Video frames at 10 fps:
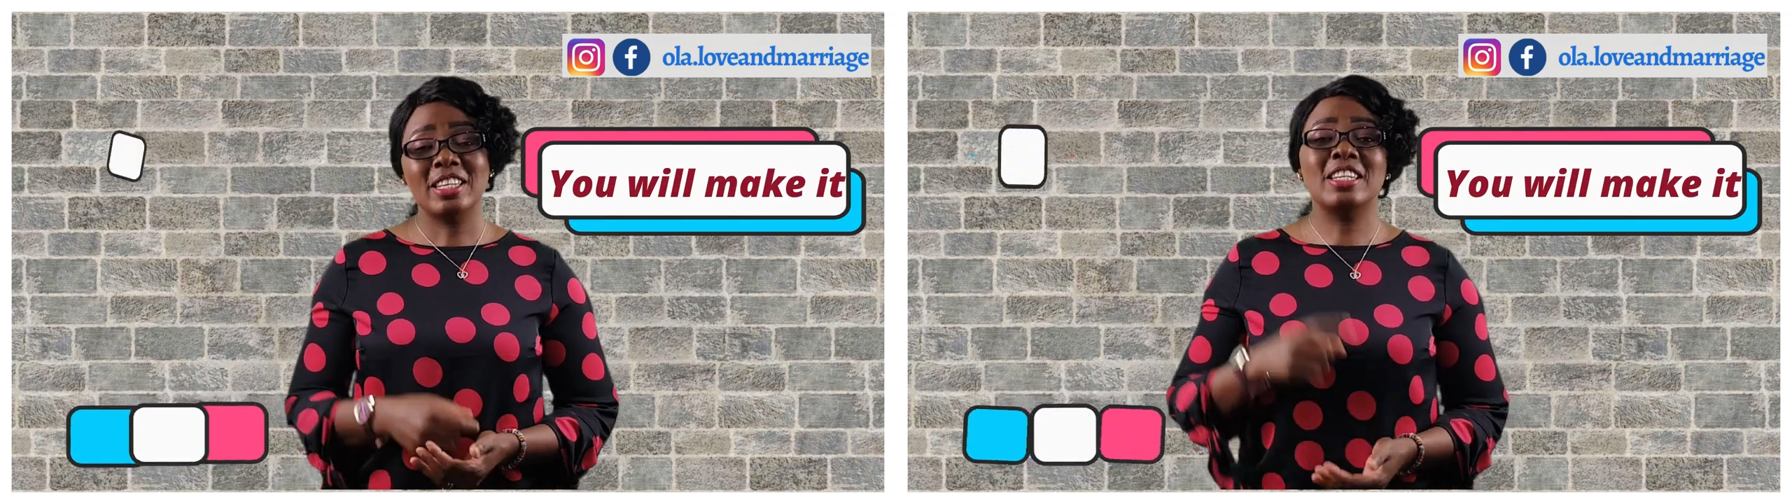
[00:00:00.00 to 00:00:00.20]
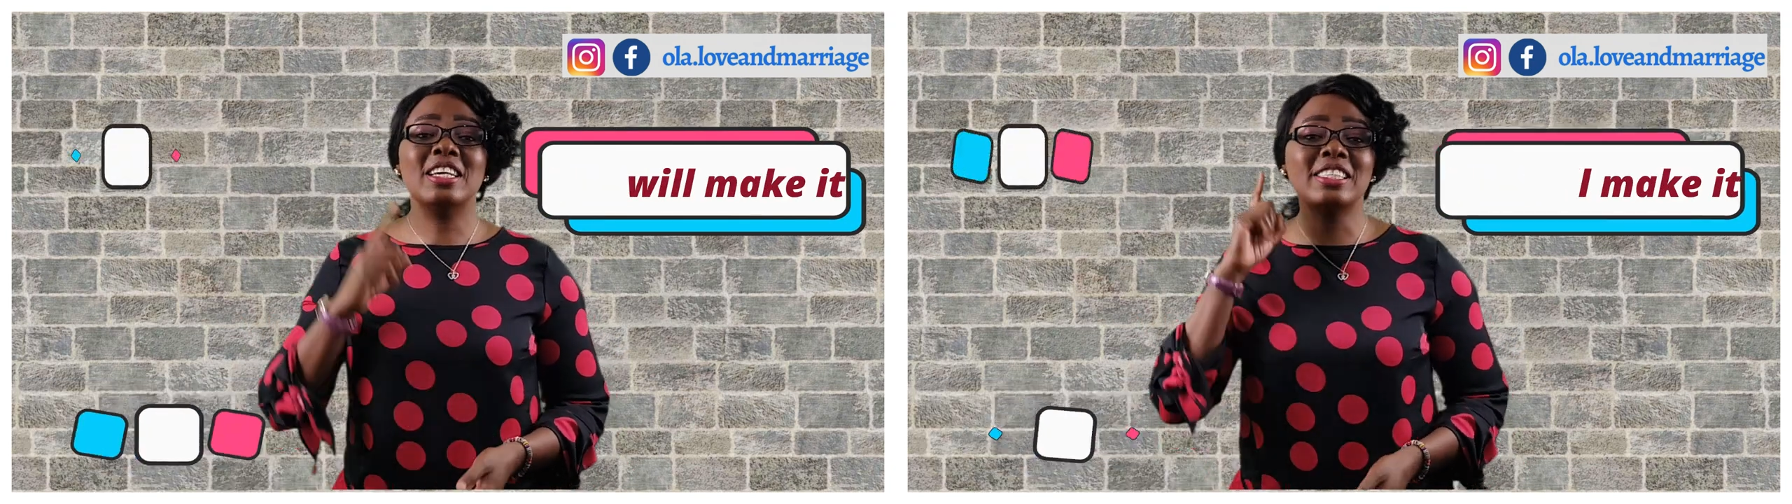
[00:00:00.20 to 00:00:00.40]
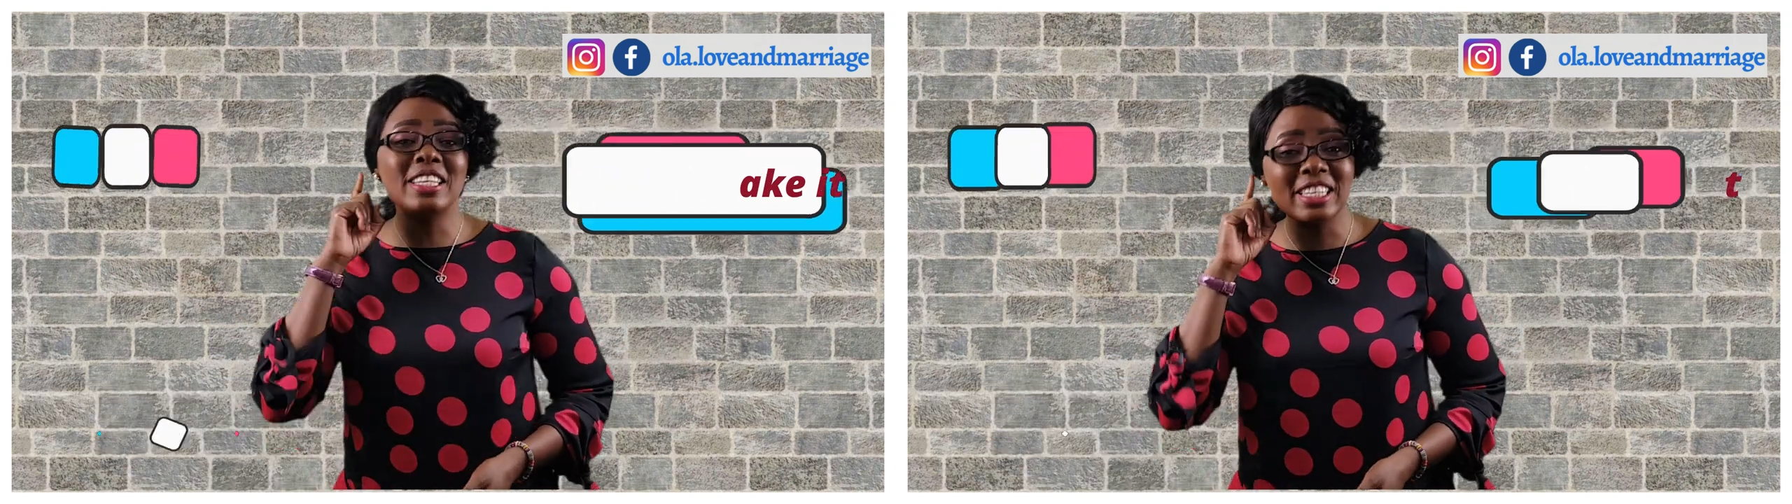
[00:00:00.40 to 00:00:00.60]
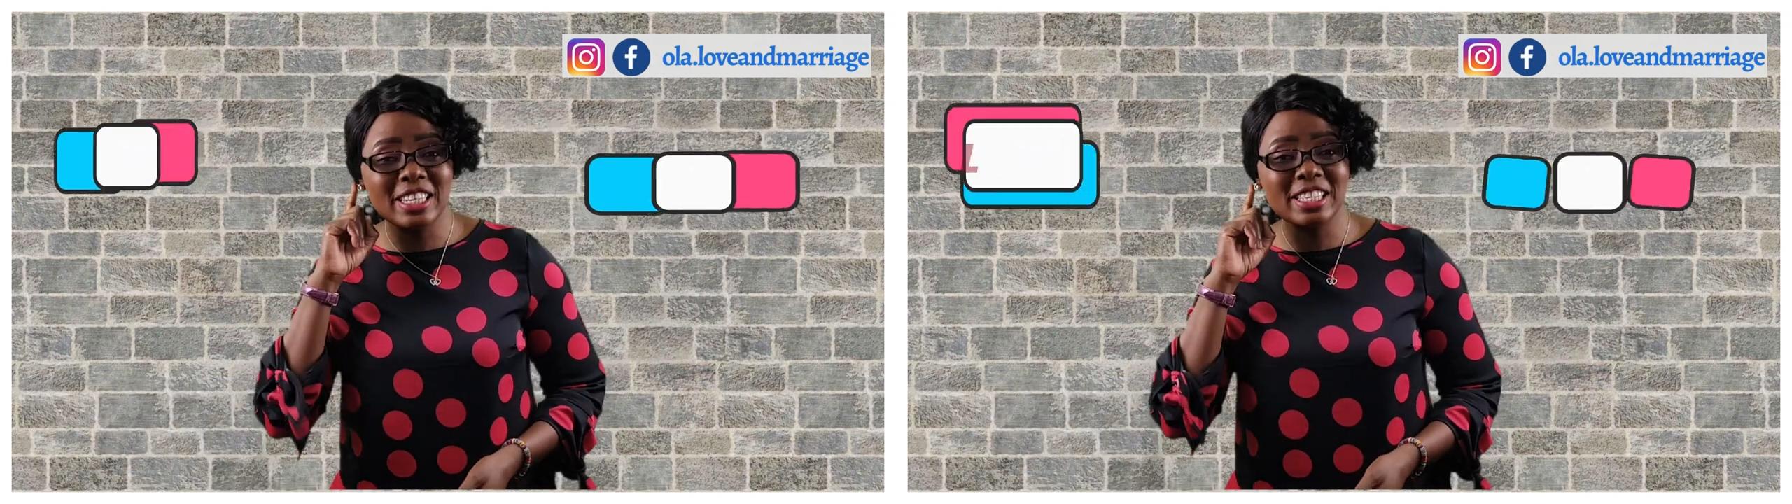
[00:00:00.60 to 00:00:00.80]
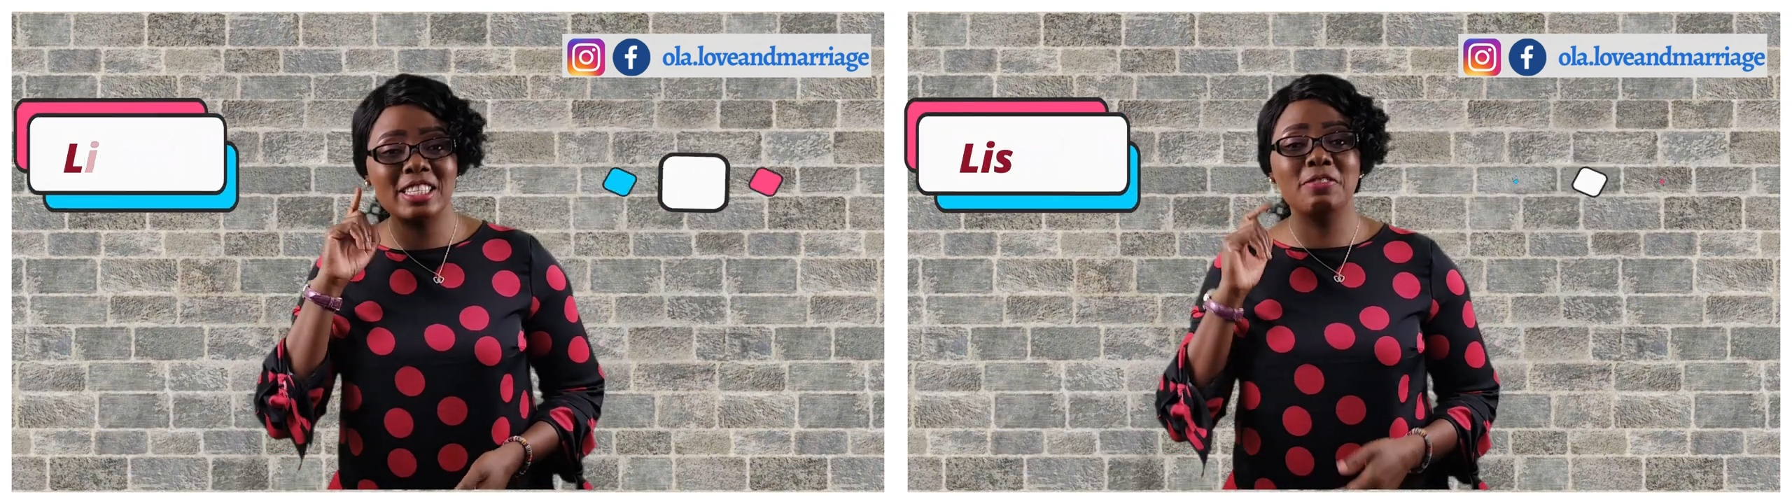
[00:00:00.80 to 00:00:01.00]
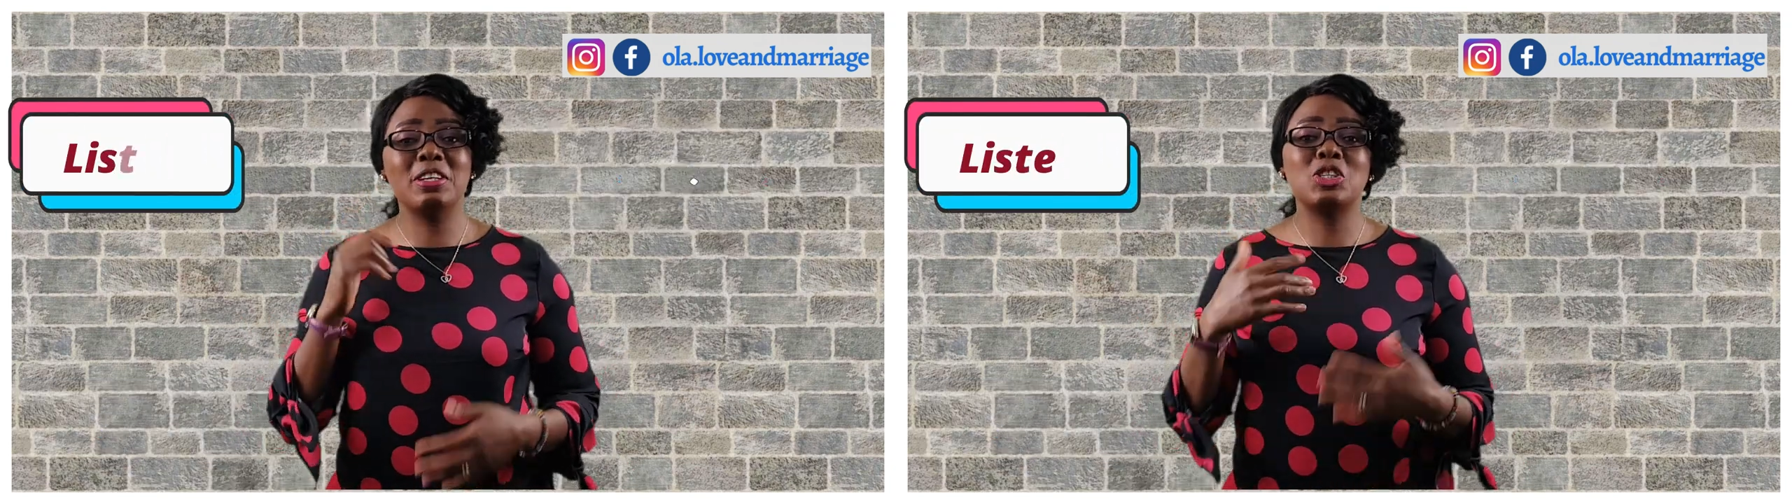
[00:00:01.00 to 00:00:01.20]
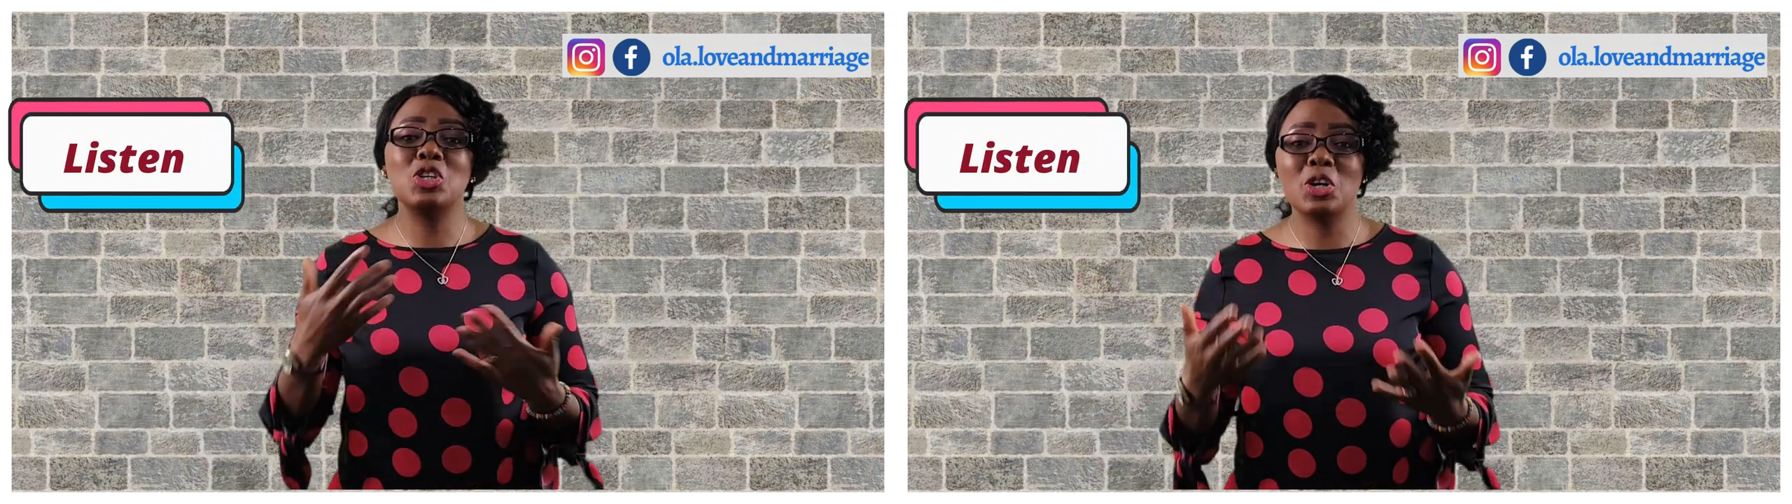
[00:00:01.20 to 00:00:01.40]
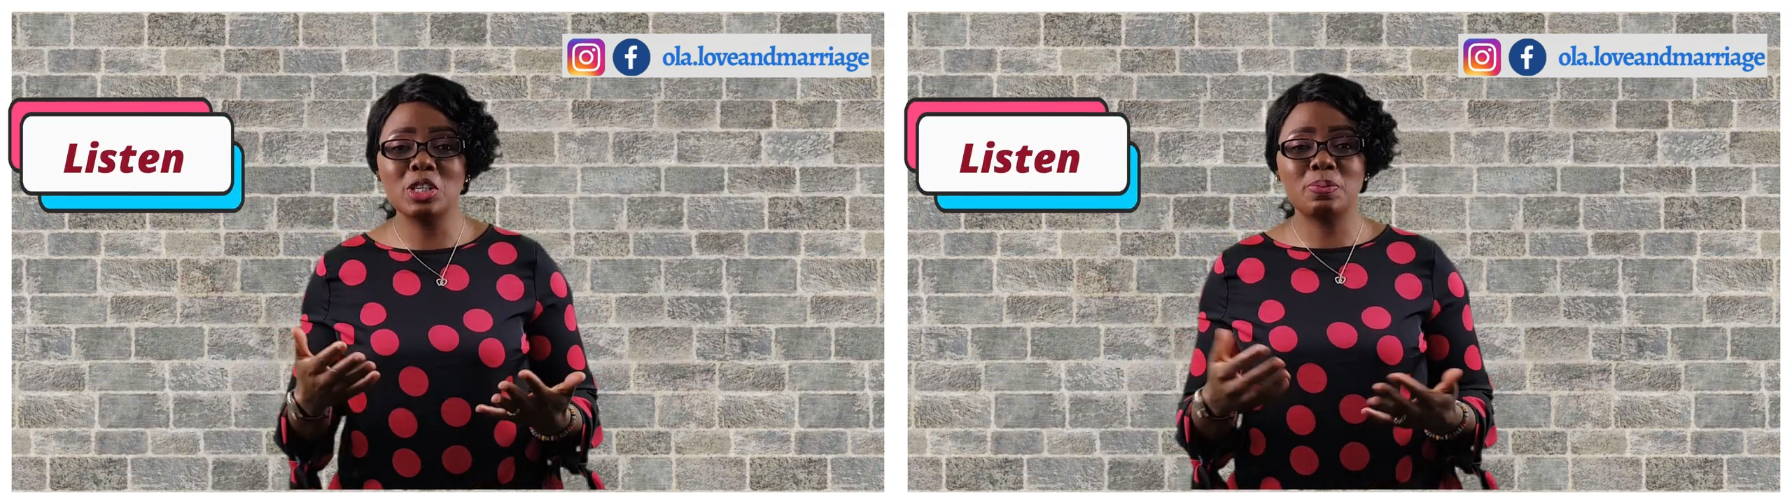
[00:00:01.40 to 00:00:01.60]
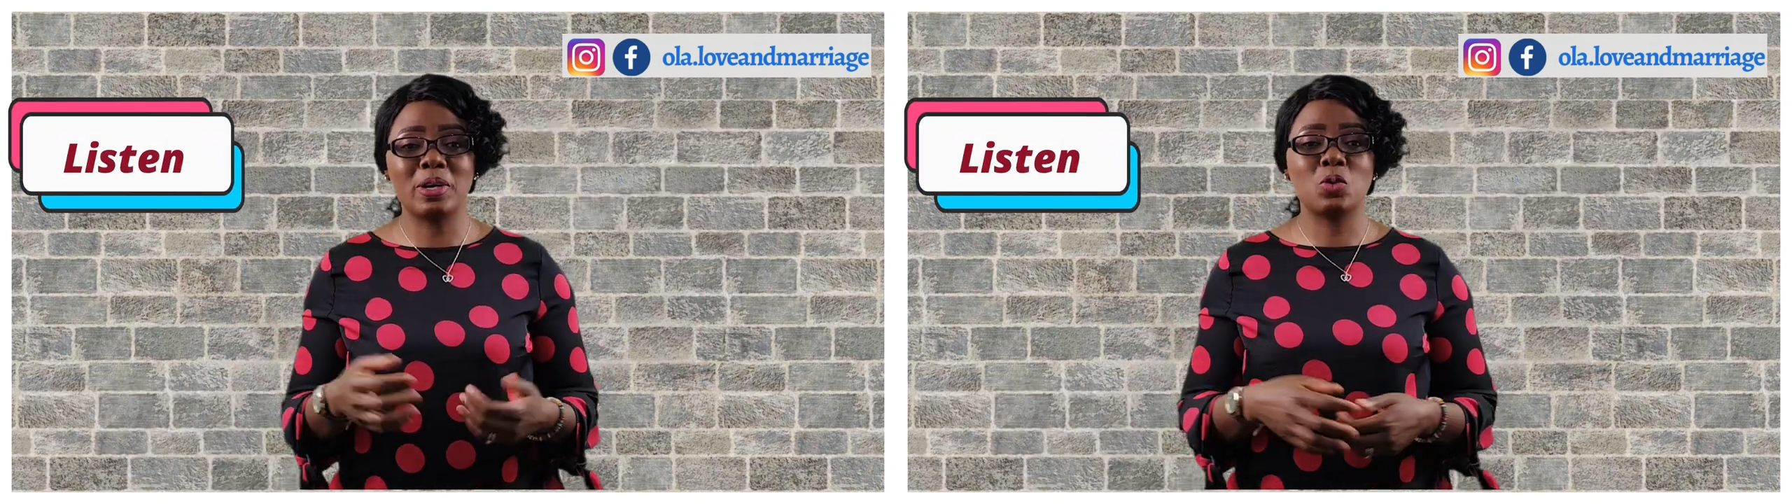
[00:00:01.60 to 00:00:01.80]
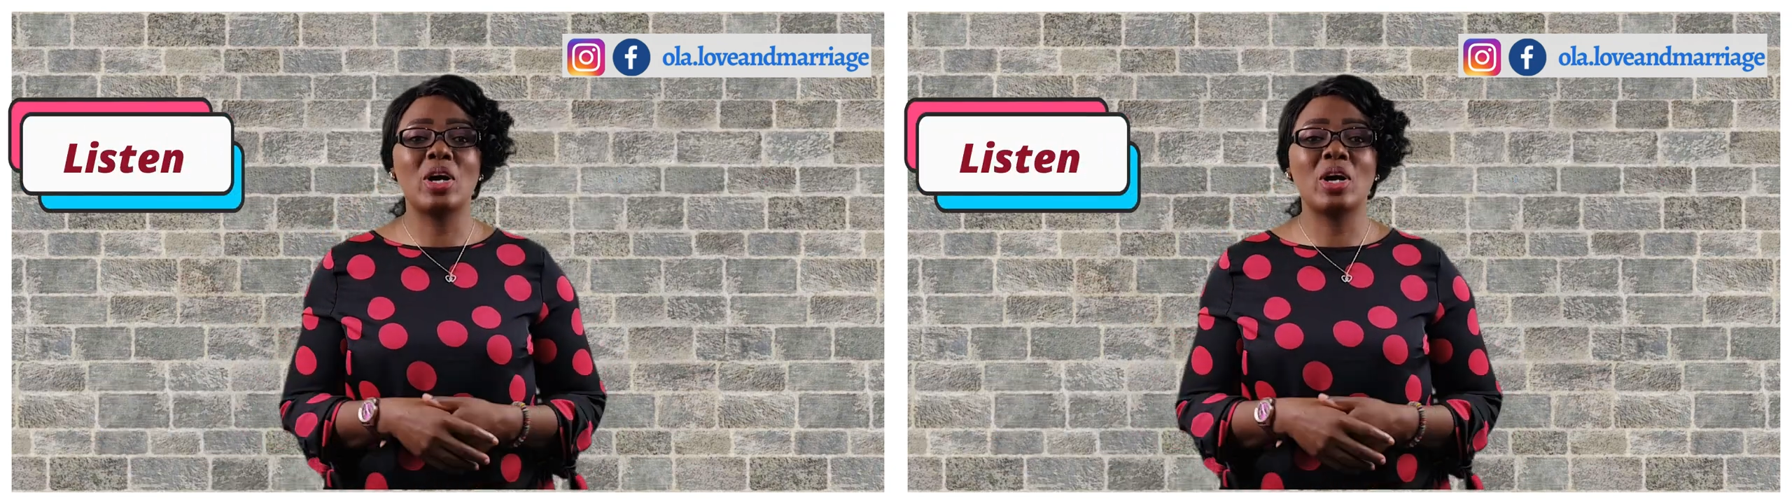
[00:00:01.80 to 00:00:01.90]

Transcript: Listen attentively to your husband